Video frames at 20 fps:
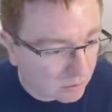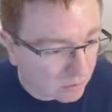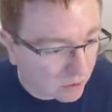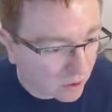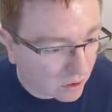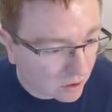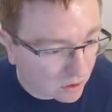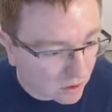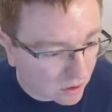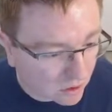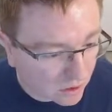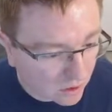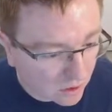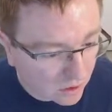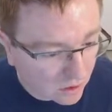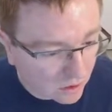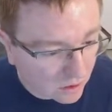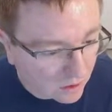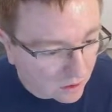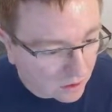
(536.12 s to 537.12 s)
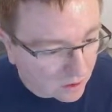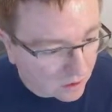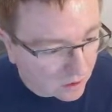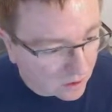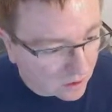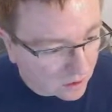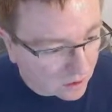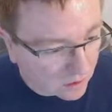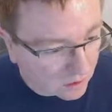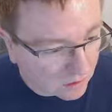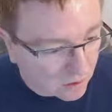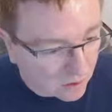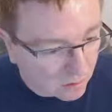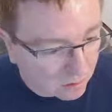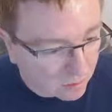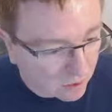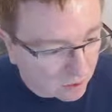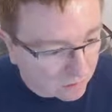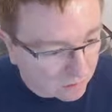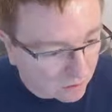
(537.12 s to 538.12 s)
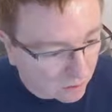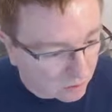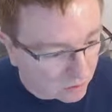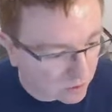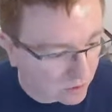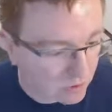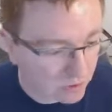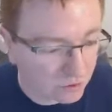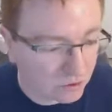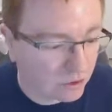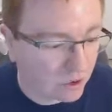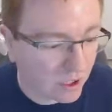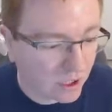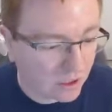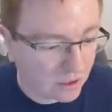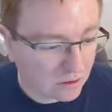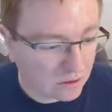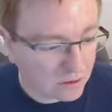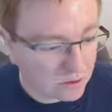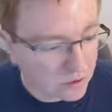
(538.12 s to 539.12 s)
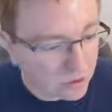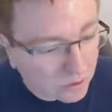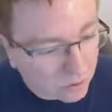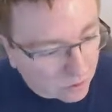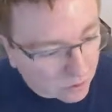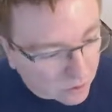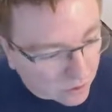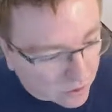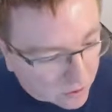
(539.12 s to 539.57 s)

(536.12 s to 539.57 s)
by the input voltage range or the